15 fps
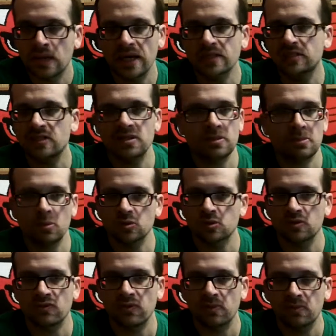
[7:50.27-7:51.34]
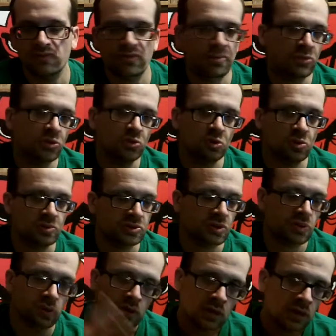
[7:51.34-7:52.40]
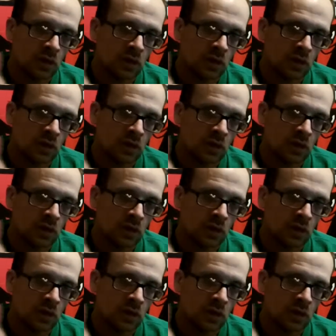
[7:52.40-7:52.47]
I see the most of them from YouTube, so